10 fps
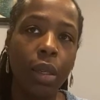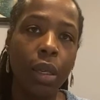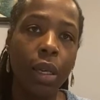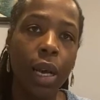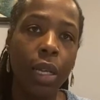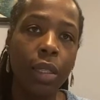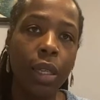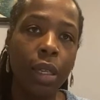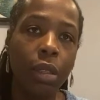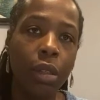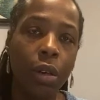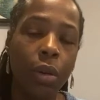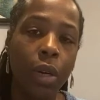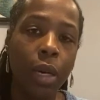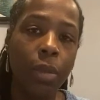God said,
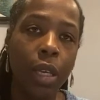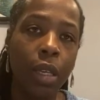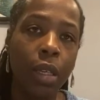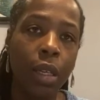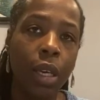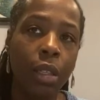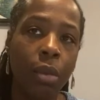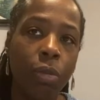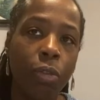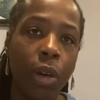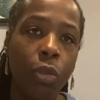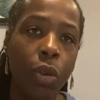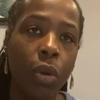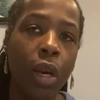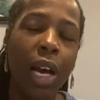no, I'm taking the kingdom from you.